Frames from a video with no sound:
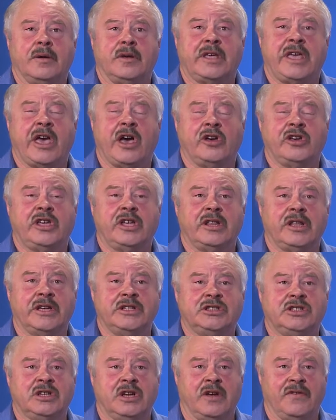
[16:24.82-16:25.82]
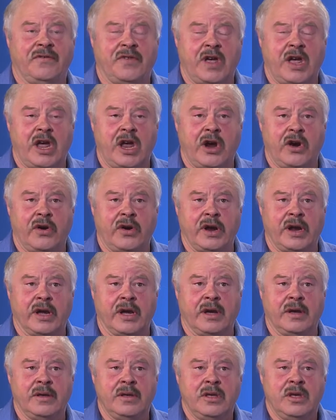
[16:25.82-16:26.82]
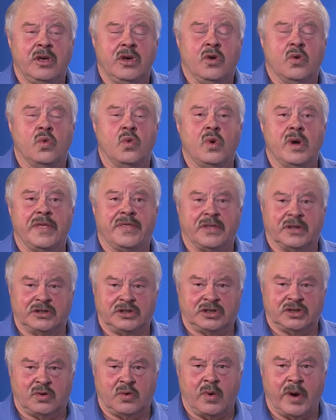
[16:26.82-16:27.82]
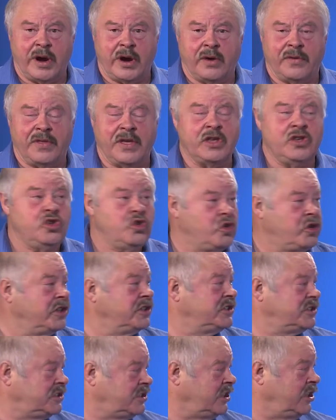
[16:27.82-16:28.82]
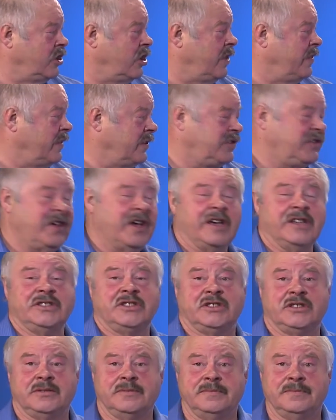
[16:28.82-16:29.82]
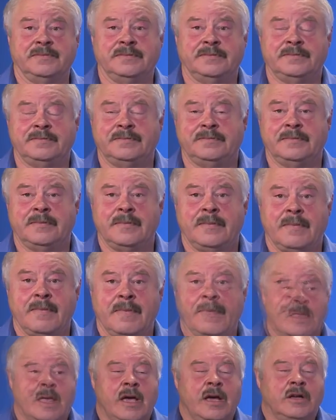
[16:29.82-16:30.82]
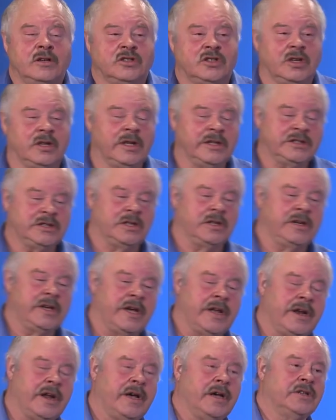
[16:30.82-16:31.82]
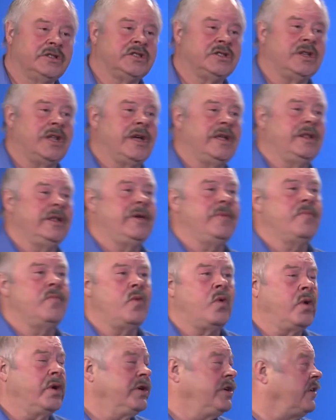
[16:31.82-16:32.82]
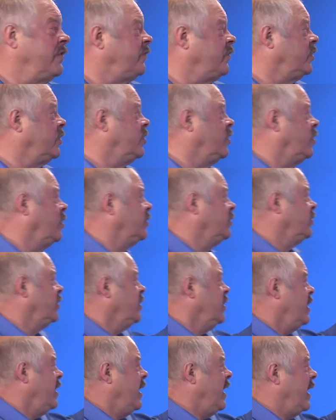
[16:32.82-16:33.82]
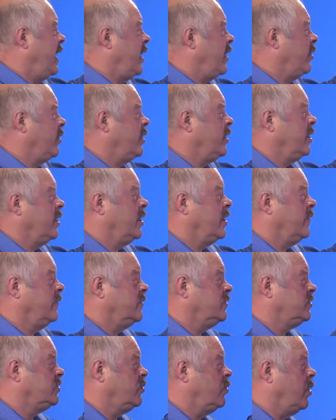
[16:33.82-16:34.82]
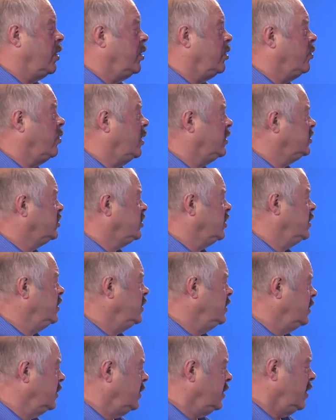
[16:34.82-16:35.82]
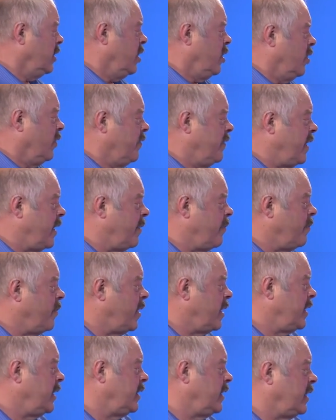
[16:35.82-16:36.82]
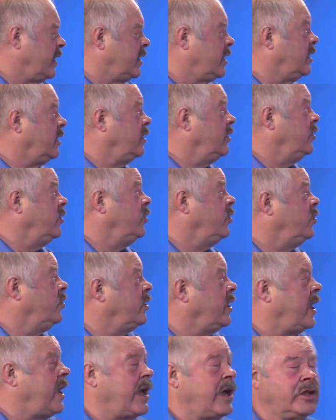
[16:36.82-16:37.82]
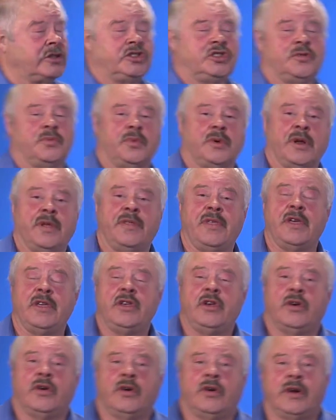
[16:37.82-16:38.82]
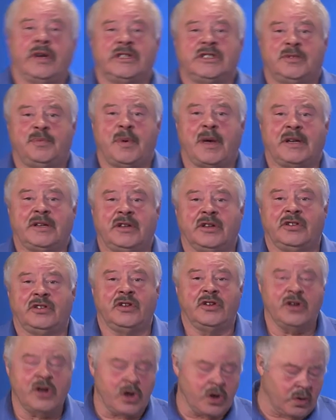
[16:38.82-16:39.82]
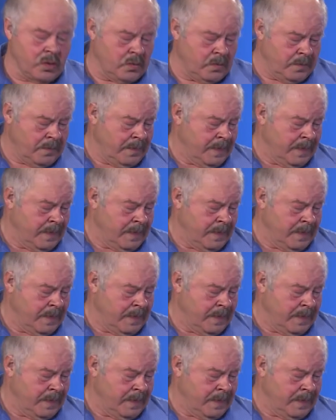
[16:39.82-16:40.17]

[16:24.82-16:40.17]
calculation of area with a square that you could see on the test. So let's look at a slightly more difficult area of a square question that might include algebra that you're expected to know.